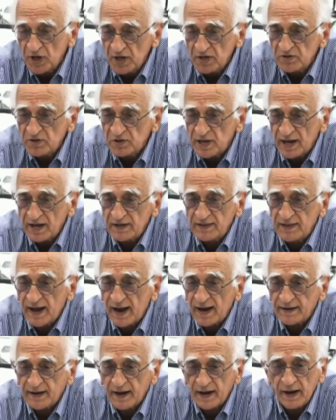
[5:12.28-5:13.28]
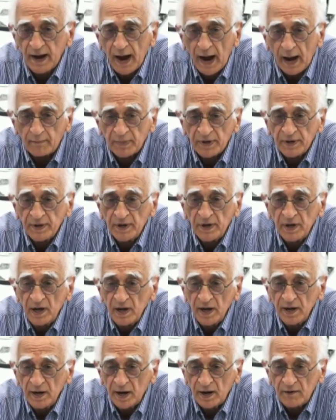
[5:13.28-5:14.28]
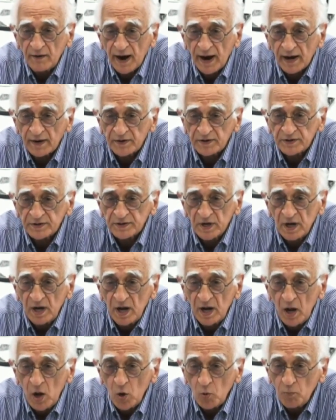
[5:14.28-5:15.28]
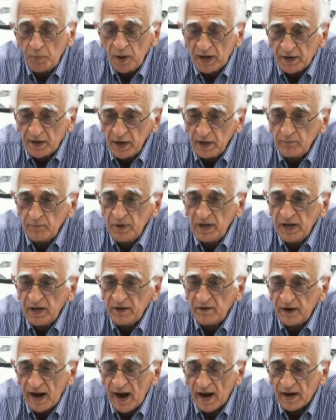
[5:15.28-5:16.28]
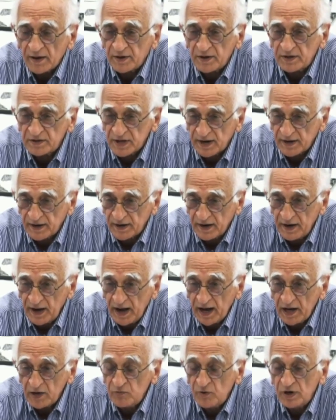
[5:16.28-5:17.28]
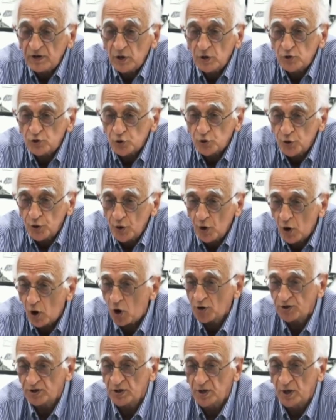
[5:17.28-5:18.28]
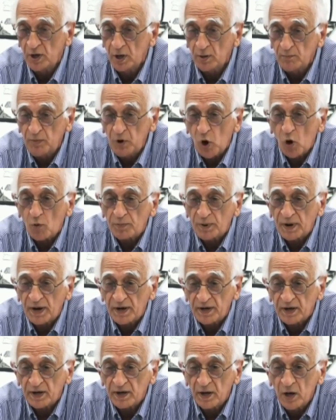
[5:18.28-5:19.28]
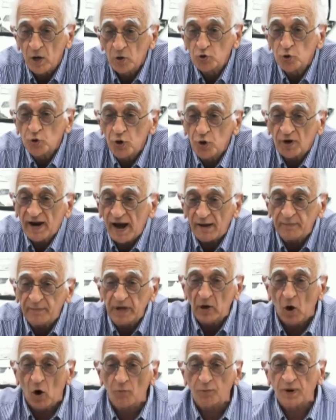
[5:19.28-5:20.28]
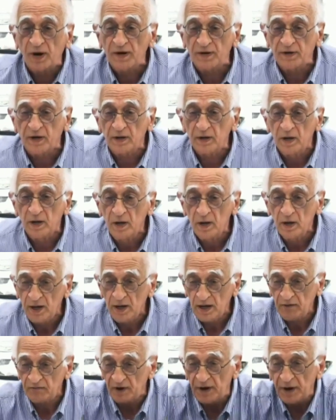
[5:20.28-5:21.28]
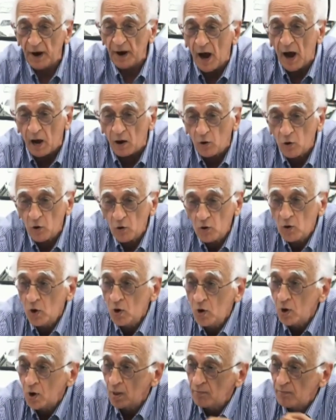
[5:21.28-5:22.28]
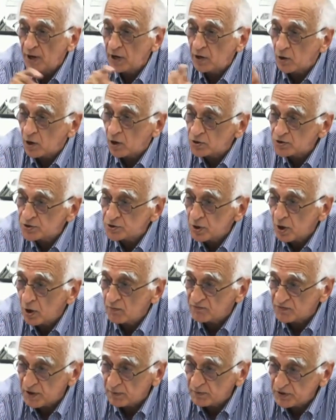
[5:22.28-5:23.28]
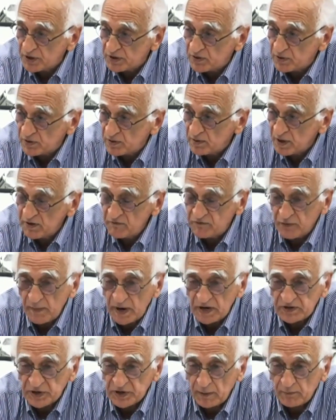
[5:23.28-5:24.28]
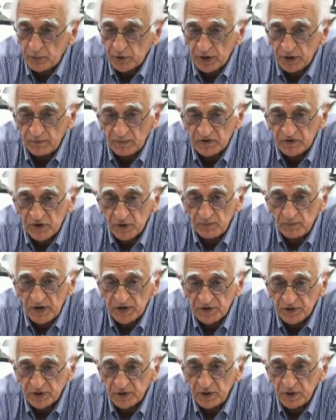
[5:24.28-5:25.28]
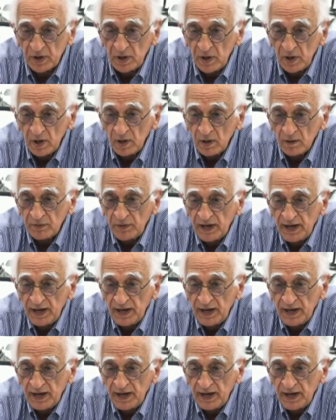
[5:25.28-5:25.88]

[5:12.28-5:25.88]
So things like that can happen in our reactors. Pickering B reactors are at an age where they should not be operated, should not have been operated even now, because of some of the information I put in my submission.